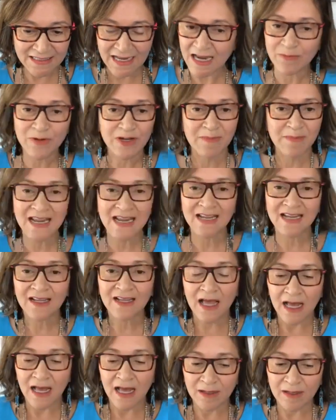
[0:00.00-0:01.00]
and
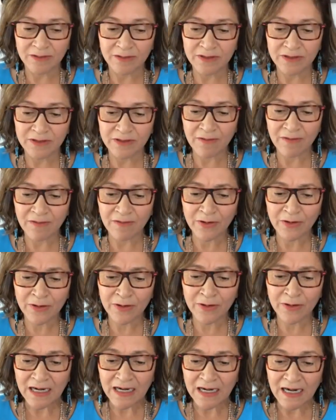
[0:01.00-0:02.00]
staying with me,
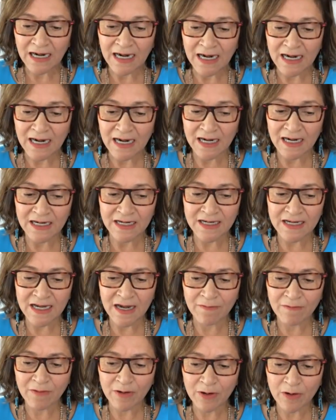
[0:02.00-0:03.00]
uh, never
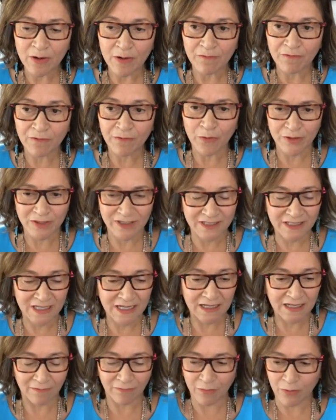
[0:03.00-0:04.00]
never
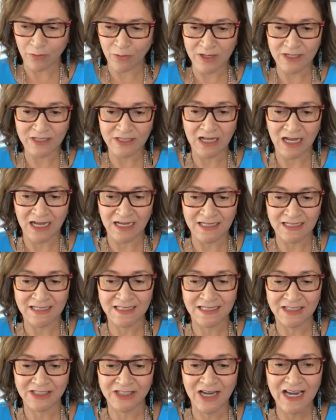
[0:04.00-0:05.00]
forcing. Of course, God
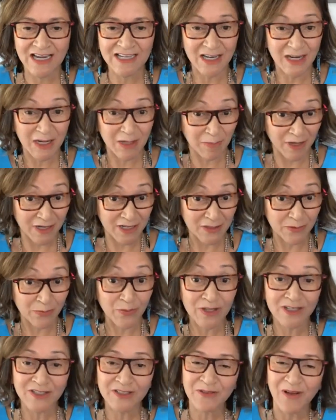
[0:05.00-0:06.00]
doesn't change anybody's will,
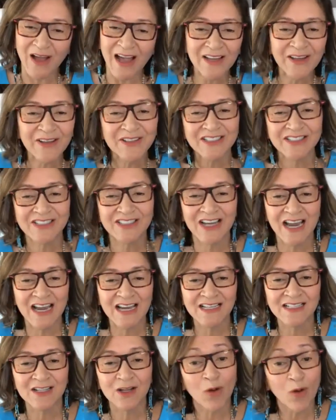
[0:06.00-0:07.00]
so I couldn't change the
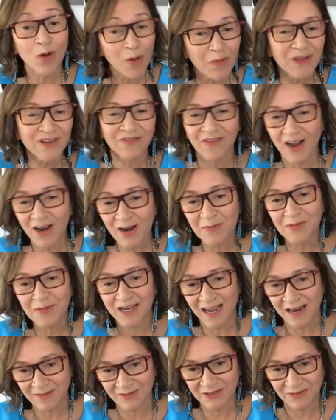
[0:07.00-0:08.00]
home environment I was
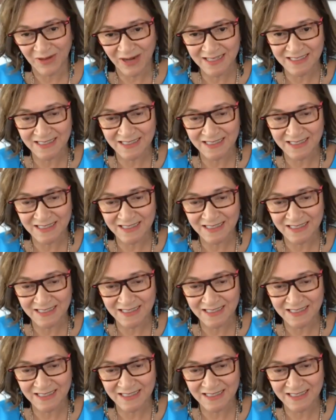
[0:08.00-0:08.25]
raised in.